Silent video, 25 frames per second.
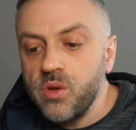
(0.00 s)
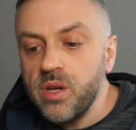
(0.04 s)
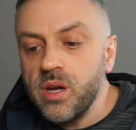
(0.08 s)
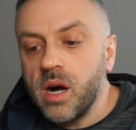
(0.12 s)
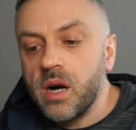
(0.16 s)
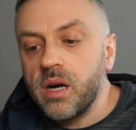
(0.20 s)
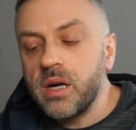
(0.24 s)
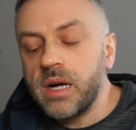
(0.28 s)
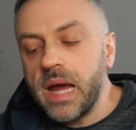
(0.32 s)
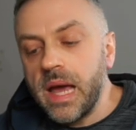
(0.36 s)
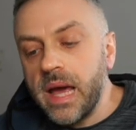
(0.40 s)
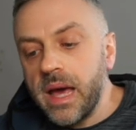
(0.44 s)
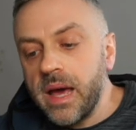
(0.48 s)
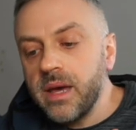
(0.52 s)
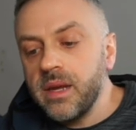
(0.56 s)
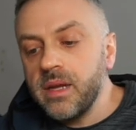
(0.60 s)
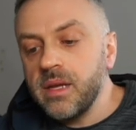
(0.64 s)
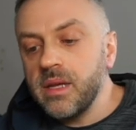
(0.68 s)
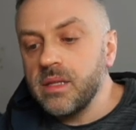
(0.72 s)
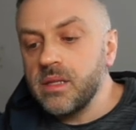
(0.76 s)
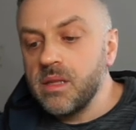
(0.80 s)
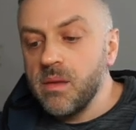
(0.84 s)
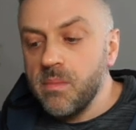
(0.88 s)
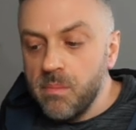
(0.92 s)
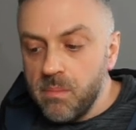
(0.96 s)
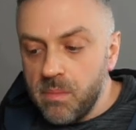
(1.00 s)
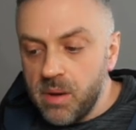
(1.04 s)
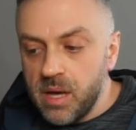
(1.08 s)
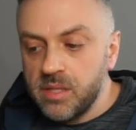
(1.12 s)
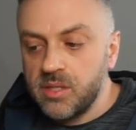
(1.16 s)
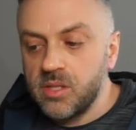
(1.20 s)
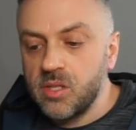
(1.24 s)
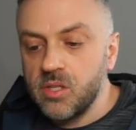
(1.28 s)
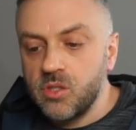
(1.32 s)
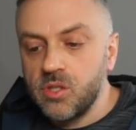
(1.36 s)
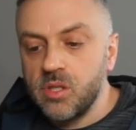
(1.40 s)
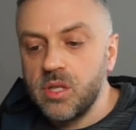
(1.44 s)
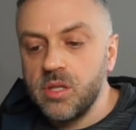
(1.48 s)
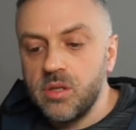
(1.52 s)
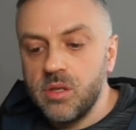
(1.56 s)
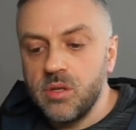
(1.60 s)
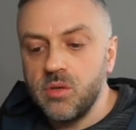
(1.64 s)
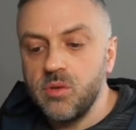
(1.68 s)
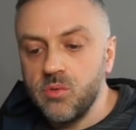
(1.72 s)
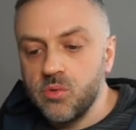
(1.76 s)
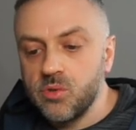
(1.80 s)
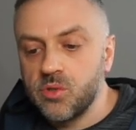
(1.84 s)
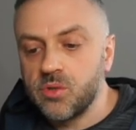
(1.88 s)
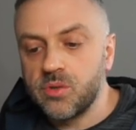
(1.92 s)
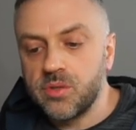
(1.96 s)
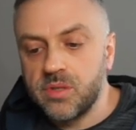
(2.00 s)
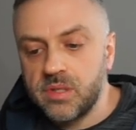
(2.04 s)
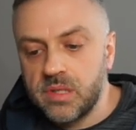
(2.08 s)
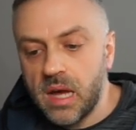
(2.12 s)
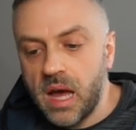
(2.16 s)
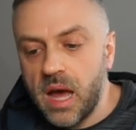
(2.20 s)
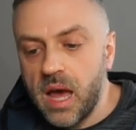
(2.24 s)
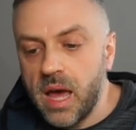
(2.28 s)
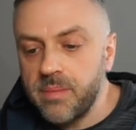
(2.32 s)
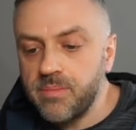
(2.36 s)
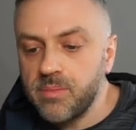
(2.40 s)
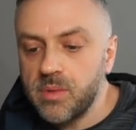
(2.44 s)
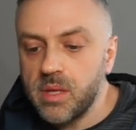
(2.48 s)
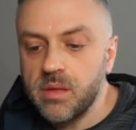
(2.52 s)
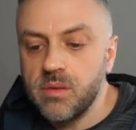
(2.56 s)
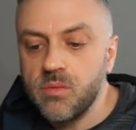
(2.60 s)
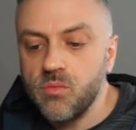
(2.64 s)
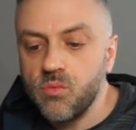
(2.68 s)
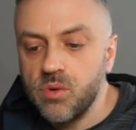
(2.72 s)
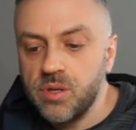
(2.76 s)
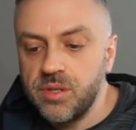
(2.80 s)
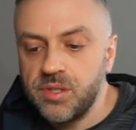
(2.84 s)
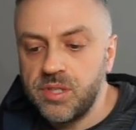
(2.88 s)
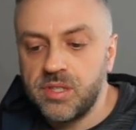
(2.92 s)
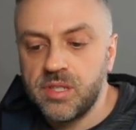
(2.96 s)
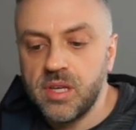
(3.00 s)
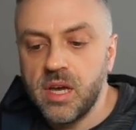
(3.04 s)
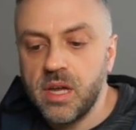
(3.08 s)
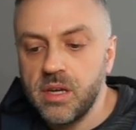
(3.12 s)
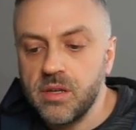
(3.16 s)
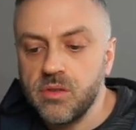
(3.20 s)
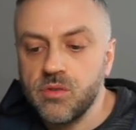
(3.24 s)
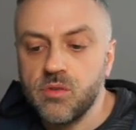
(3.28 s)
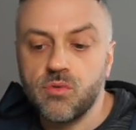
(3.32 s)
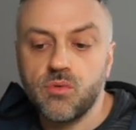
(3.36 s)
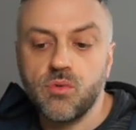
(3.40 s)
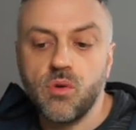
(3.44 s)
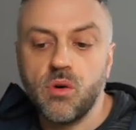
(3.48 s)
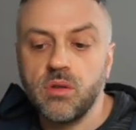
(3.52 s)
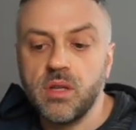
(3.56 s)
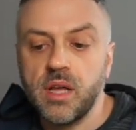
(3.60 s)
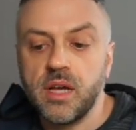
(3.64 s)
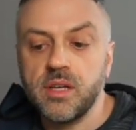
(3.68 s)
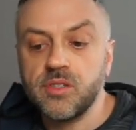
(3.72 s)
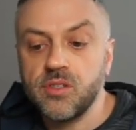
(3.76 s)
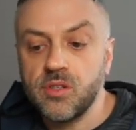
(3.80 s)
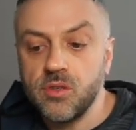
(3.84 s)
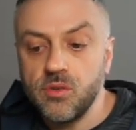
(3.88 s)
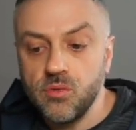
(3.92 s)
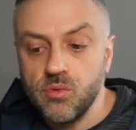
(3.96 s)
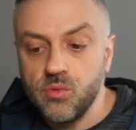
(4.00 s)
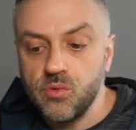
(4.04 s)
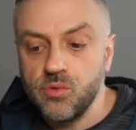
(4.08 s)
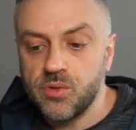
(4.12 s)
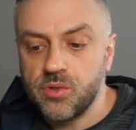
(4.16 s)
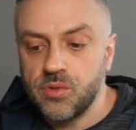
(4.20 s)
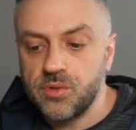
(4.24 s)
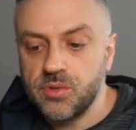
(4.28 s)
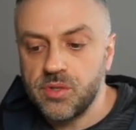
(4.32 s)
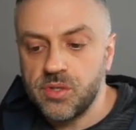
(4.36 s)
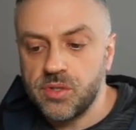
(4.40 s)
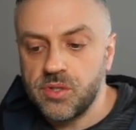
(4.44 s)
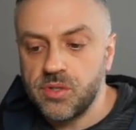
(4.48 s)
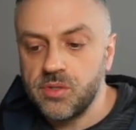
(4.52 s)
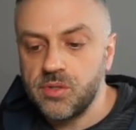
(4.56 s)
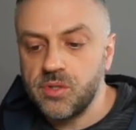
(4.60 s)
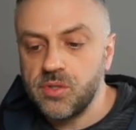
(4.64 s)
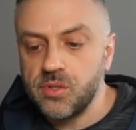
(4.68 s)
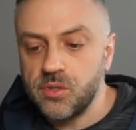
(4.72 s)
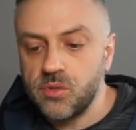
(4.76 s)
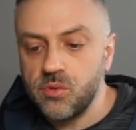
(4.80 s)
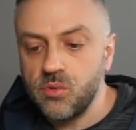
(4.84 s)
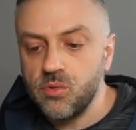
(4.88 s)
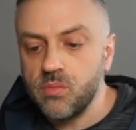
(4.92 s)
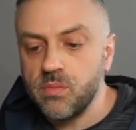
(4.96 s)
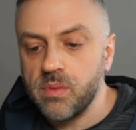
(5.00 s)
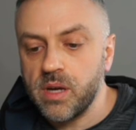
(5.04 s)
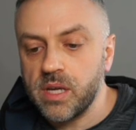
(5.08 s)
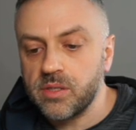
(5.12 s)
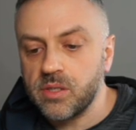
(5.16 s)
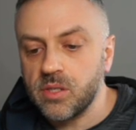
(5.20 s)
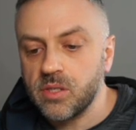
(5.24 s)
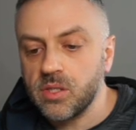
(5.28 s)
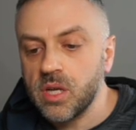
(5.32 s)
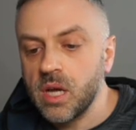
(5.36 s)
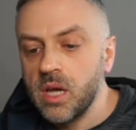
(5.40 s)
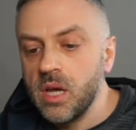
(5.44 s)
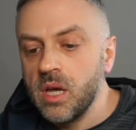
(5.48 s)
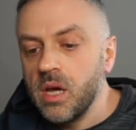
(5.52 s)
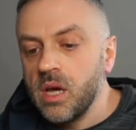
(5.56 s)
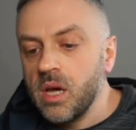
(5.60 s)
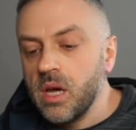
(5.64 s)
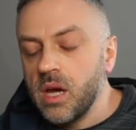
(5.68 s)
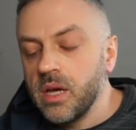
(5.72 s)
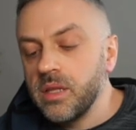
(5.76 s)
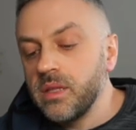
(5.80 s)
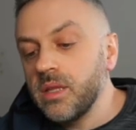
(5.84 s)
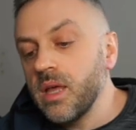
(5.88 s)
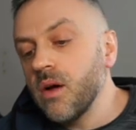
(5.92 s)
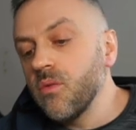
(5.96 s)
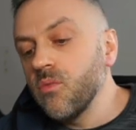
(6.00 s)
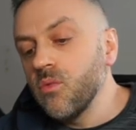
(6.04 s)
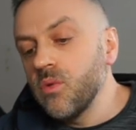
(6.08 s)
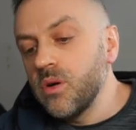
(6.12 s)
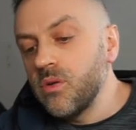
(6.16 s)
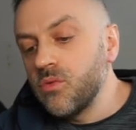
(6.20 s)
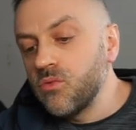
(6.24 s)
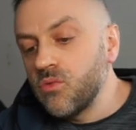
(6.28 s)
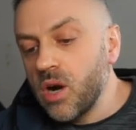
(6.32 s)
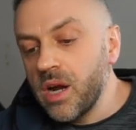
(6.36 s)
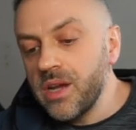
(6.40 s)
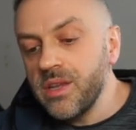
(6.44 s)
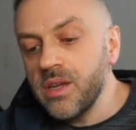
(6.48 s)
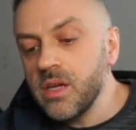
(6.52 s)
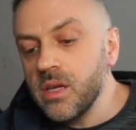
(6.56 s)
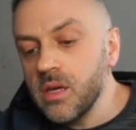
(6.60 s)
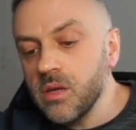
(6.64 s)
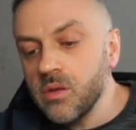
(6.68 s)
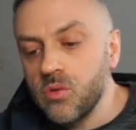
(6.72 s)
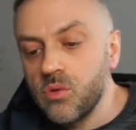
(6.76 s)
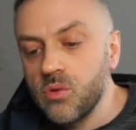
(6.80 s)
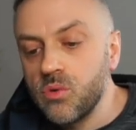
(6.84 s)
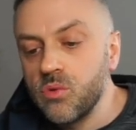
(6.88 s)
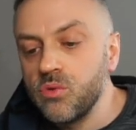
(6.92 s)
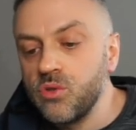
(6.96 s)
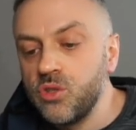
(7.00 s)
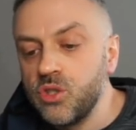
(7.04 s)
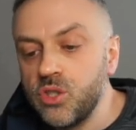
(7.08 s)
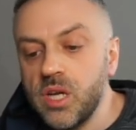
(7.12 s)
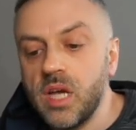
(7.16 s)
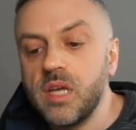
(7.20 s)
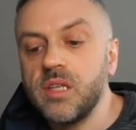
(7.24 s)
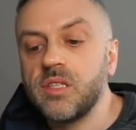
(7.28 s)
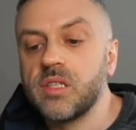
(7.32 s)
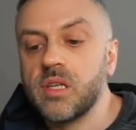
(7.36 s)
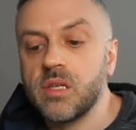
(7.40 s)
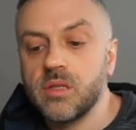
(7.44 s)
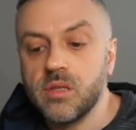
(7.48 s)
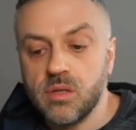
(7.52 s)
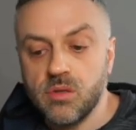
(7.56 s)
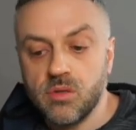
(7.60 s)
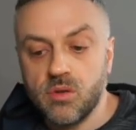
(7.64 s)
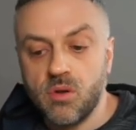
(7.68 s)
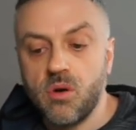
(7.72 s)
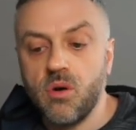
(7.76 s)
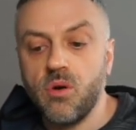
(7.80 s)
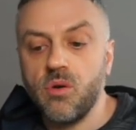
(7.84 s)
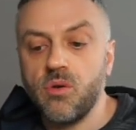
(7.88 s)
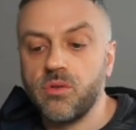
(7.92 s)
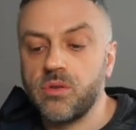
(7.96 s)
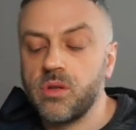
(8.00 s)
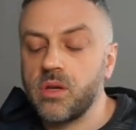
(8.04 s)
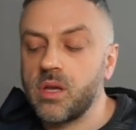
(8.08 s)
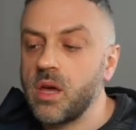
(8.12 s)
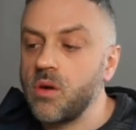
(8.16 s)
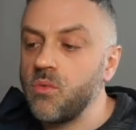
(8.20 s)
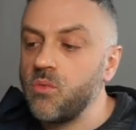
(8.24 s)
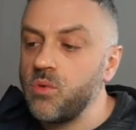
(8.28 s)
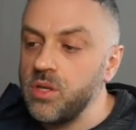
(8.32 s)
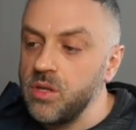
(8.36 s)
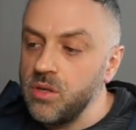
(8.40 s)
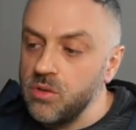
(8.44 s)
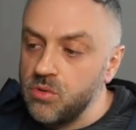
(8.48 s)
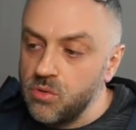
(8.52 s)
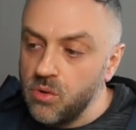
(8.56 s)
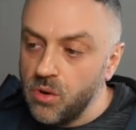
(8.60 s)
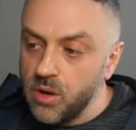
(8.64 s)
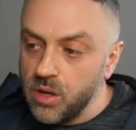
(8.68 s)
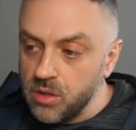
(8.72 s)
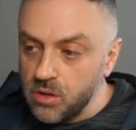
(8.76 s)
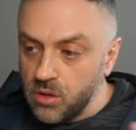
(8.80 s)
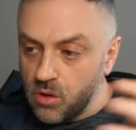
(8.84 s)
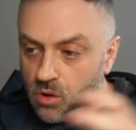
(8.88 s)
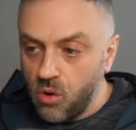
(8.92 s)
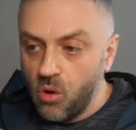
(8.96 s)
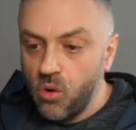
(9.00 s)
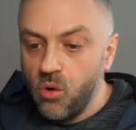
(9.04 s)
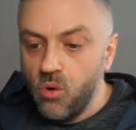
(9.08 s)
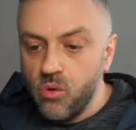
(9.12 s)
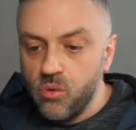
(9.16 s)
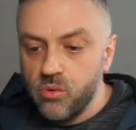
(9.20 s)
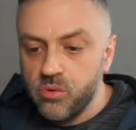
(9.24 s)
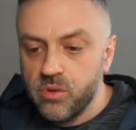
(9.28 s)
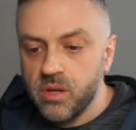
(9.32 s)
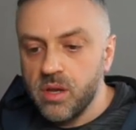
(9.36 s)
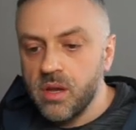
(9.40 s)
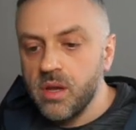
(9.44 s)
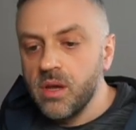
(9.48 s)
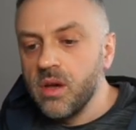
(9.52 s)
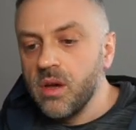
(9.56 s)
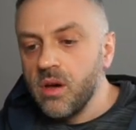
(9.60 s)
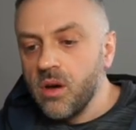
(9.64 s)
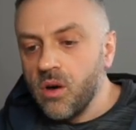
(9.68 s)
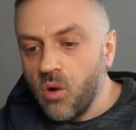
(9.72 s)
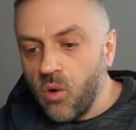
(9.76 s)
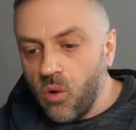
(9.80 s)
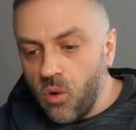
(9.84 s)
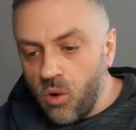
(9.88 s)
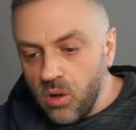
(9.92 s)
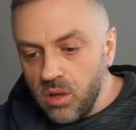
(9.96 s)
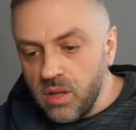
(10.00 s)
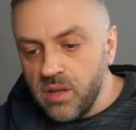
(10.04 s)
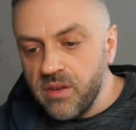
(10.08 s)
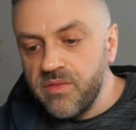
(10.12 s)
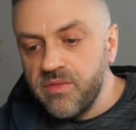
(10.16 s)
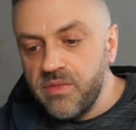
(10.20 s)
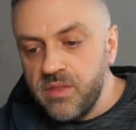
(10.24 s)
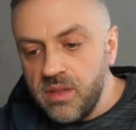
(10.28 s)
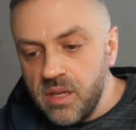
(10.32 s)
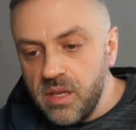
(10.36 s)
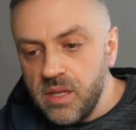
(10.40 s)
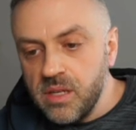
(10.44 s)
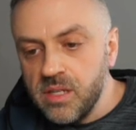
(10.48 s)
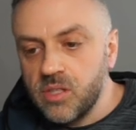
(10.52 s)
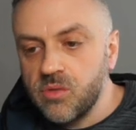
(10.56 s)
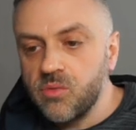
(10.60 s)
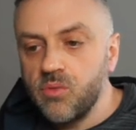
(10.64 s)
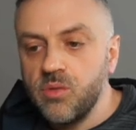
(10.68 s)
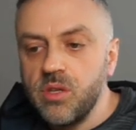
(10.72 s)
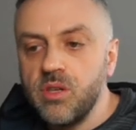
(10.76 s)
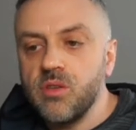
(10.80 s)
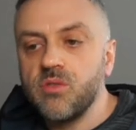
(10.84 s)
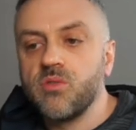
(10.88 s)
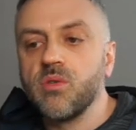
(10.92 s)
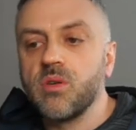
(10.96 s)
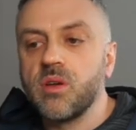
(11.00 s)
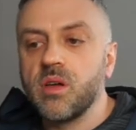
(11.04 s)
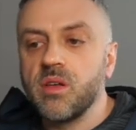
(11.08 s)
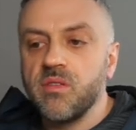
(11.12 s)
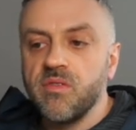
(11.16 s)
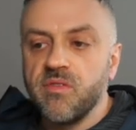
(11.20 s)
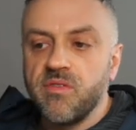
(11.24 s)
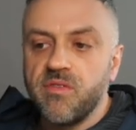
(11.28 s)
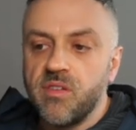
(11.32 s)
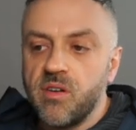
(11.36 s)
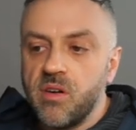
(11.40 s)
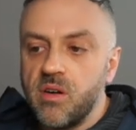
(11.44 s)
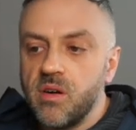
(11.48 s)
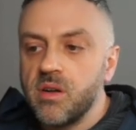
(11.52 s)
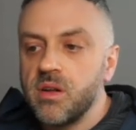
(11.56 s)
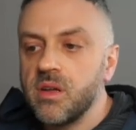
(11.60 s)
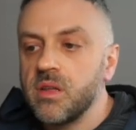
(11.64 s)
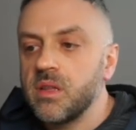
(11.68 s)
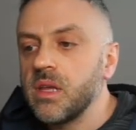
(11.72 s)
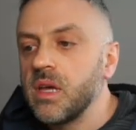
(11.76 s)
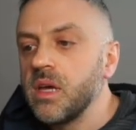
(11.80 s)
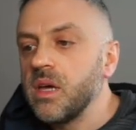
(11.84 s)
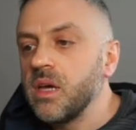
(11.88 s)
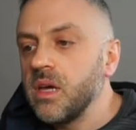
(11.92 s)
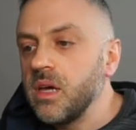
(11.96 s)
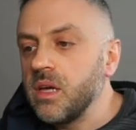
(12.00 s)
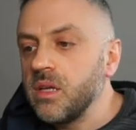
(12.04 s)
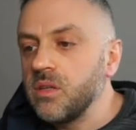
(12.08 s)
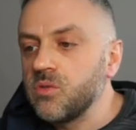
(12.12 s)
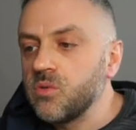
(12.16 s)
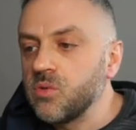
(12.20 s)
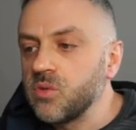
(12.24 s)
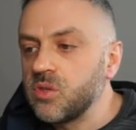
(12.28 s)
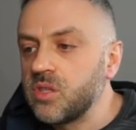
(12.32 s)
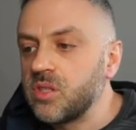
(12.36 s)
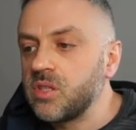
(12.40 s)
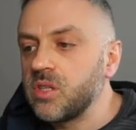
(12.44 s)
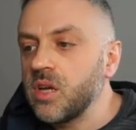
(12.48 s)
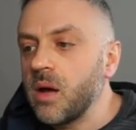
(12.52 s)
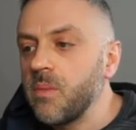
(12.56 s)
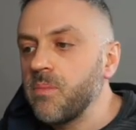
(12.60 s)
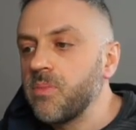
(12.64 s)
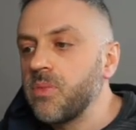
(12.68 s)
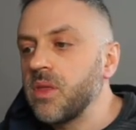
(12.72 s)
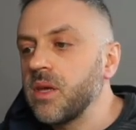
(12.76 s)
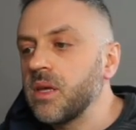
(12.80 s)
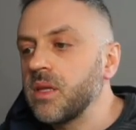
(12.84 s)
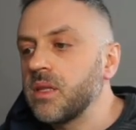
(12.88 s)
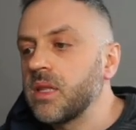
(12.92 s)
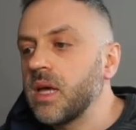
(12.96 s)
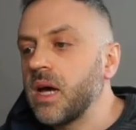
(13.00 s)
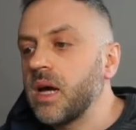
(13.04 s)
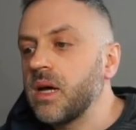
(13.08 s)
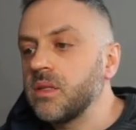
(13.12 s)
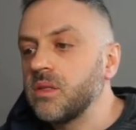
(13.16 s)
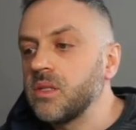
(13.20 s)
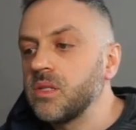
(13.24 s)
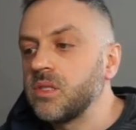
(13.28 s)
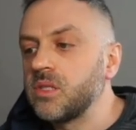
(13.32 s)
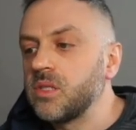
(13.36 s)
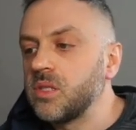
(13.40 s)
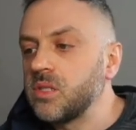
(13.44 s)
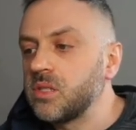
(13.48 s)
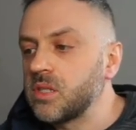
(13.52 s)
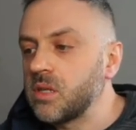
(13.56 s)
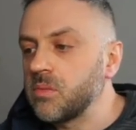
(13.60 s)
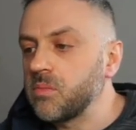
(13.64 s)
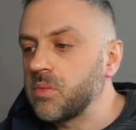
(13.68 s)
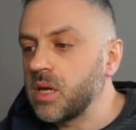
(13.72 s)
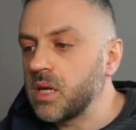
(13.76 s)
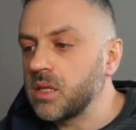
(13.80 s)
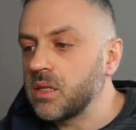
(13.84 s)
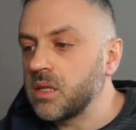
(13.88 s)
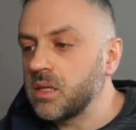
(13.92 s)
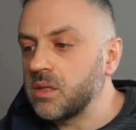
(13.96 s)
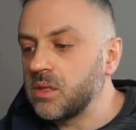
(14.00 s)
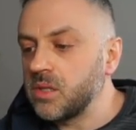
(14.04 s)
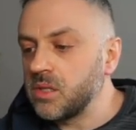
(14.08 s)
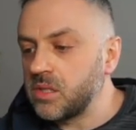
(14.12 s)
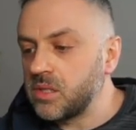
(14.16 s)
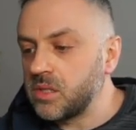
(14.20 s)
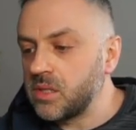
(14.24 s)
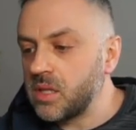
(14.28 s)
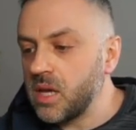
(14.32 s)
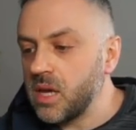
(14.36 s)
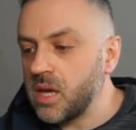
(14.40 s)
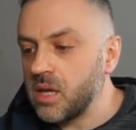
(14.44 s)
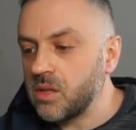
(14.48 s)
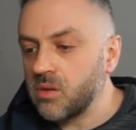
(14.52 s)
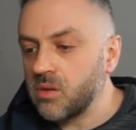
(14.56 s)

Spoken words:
are adding the message that the user typed, and we're setting the role as a user. This is this new message, and then we're running it through JSON encode. Okay, we need to encode all of this. We need to convert it into something that the system can understand.